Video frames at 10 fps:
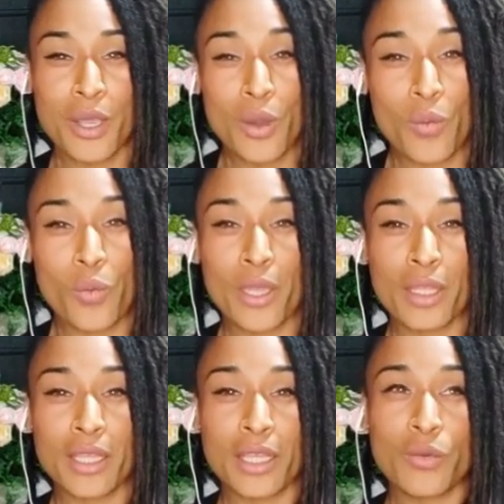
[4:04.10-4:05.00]

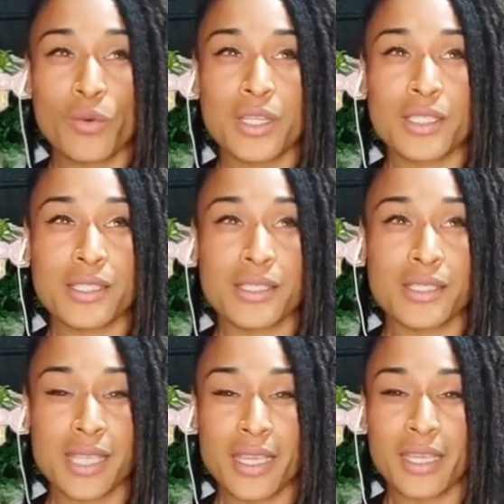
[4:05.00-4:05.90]
when it was
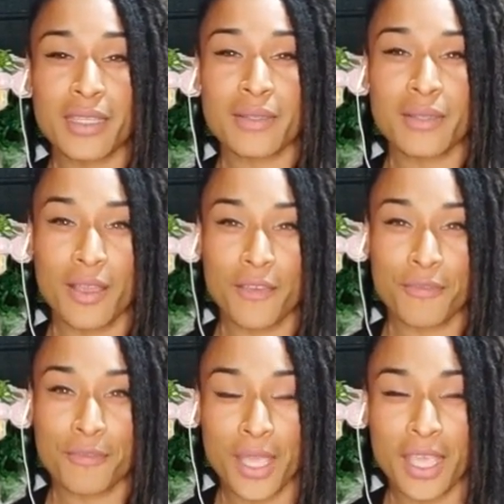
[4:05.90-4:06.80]
2nd of
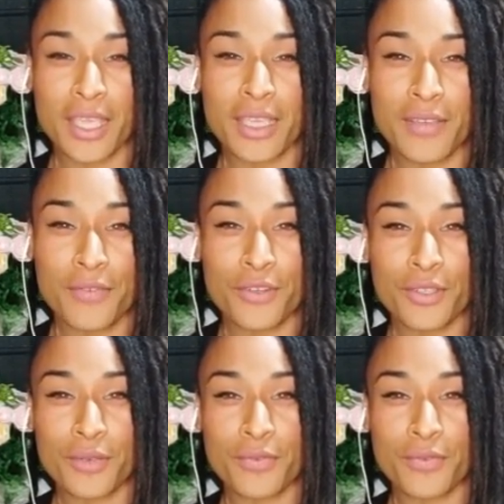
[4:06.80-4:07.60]
May for the